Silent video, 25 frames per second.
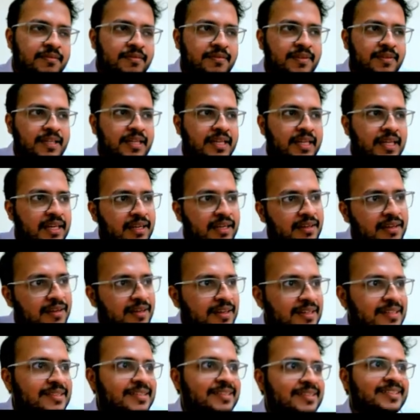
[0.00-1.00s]
we didn't
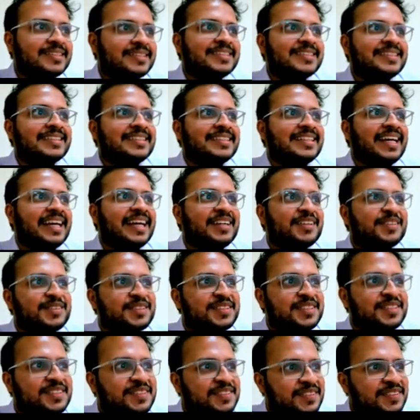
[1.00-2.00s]
reach a
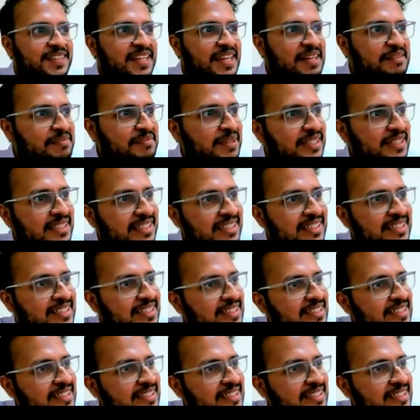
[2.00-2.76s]
diagnosis for that patient.